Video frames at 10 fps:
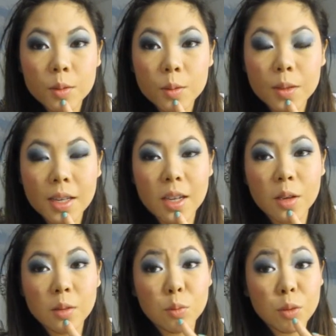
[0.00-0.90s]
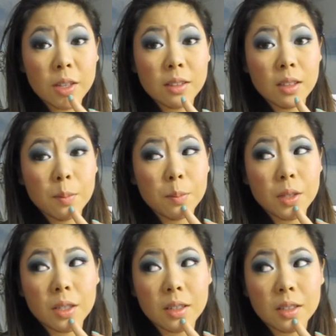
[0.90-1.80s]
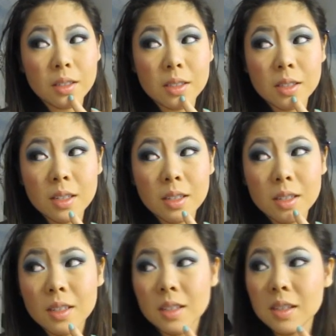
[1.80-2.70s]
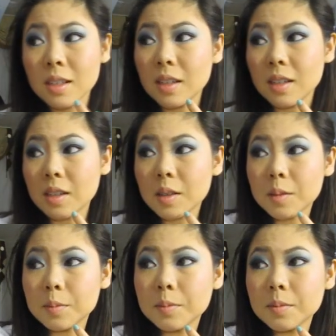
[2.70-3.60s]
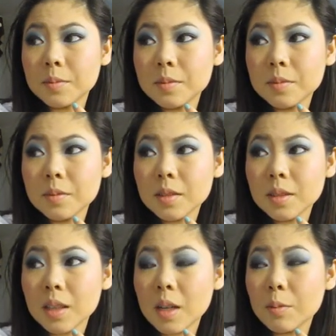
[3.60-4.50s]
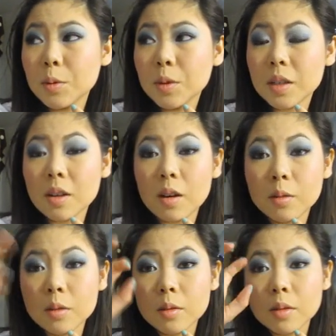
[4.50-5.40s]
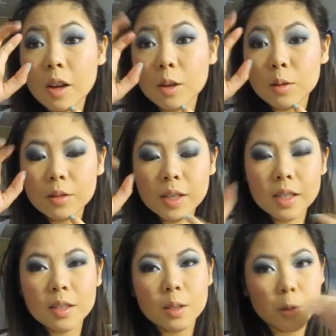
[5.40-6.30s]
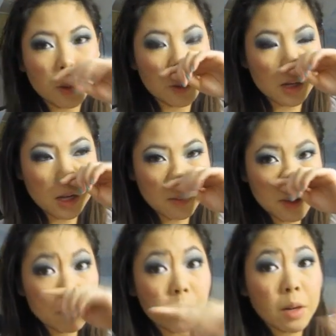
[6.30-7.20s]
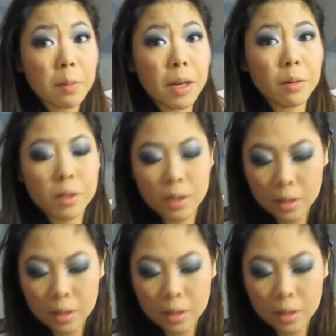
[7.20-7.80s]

to do a red lip because um, I'm doing a nautical, nautical thing, so um, I'll be right back with